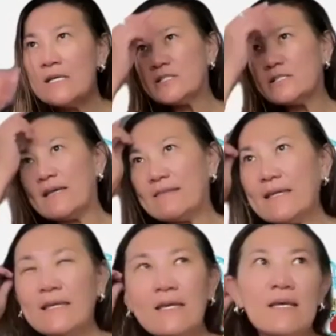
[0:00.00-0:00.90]
So I
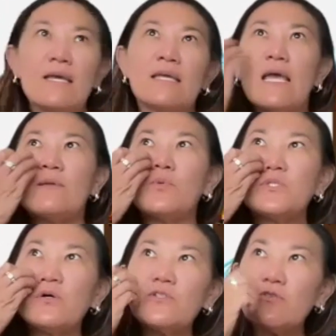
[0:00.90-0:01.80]
think it was
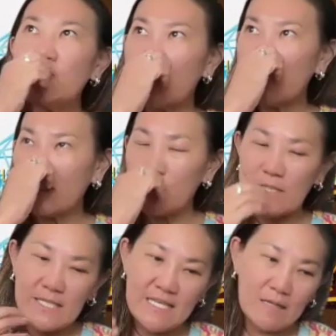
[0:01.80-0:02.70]
also just,
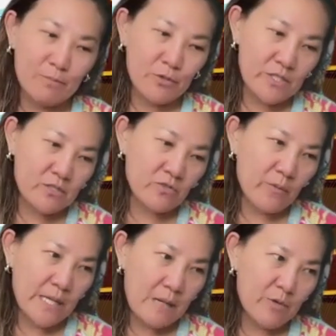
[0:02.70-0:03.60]
as a young person
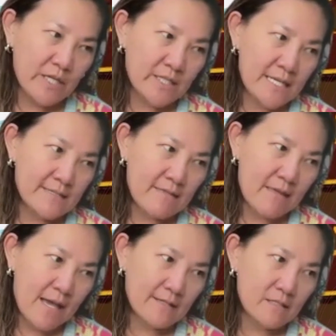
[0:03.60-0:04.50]
growing up, recognizing
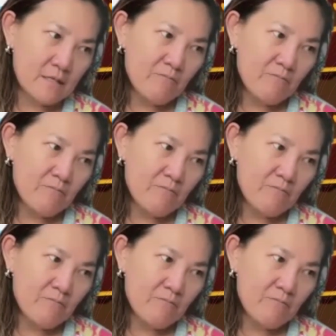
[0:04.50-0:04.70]
that